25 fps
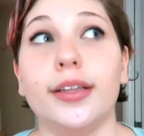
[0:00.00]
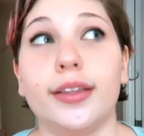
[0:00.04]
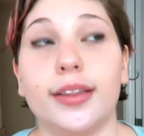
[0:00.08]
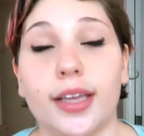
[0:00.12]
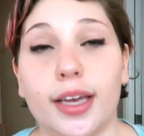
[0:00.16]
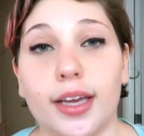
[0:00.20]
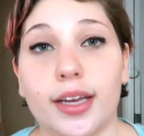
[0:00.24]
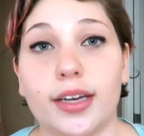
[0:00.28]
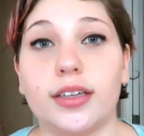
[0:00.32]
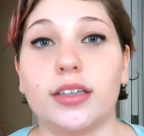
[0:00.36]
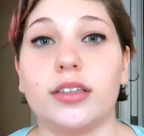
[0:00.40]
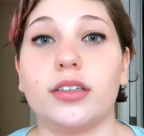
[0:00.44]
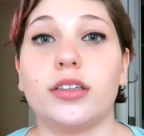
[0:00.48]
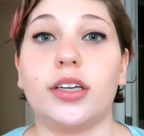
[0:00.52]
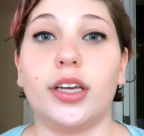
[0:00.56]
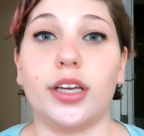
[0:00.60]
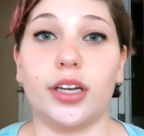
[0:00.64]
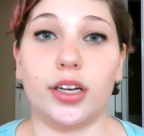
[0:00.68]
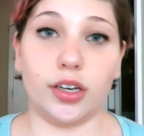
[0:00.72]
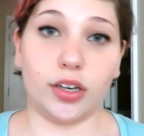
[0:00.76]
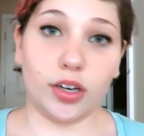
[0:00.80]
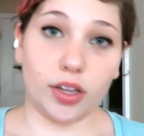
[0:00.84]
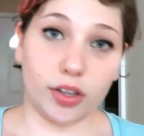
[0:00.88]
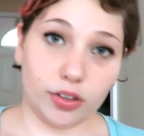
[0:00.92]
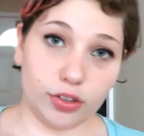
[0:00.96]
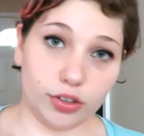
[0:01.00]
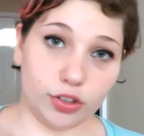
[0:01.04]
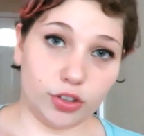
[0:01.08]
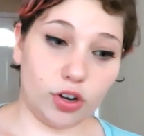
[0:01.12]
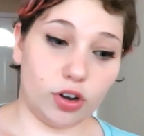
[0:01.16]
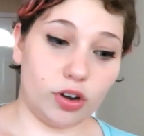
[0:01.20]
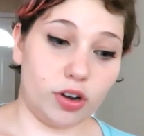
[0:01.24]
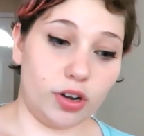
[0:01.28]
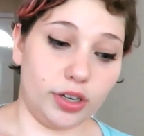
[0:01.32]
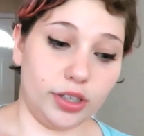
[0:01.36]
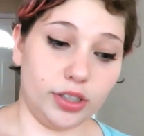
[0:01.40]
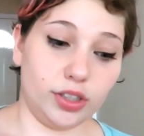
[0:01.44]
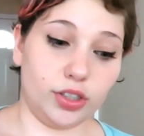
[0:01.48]
then get another
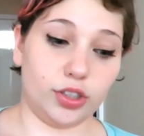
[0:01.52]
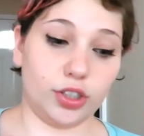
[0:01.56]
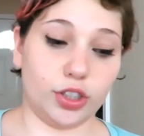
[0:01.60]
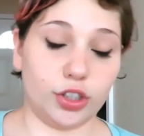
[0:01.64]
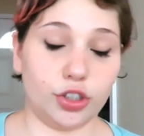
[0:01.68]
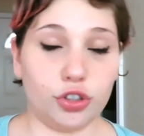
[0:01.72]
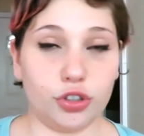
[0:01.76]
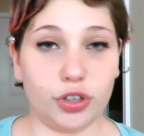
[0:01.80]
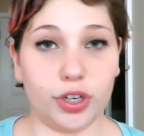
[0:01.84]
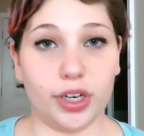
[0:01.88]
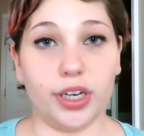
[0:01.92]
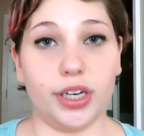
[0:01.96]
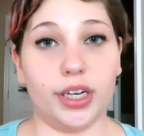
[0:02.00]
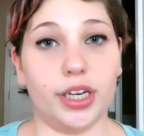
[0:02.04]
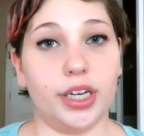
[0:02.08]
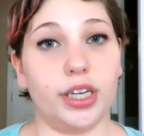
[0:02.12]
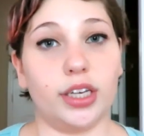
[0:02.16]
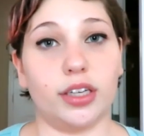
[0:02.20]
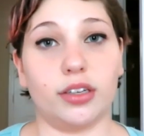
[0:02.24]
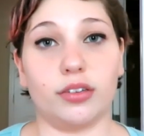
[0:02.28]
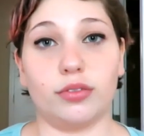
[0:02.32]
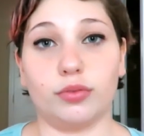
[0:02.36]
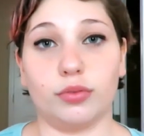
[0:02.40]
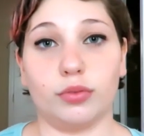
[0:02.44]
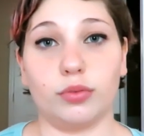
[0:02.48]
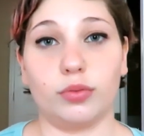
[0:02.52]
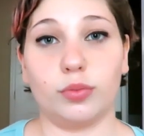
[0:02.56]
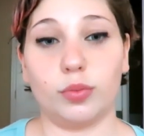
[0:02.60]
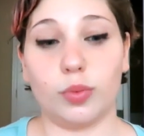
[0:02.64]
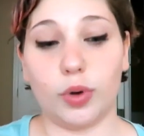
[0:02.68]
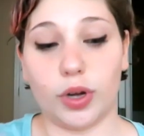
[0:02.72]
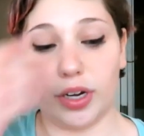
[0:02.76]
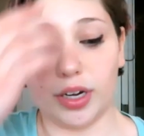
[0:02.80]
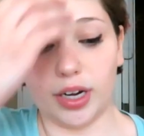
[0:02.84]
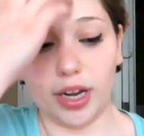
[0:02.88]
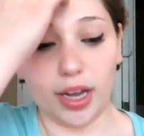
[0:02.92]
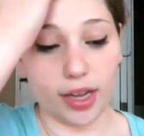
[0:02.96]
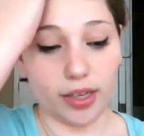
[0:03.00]
dog and start training and
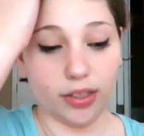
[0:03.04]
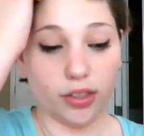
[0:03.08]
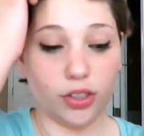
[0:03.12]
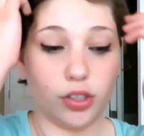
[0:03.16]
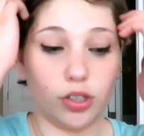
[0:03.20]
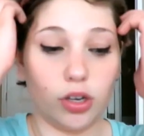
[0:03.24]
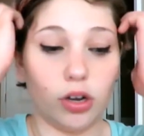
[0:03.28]
whatnot.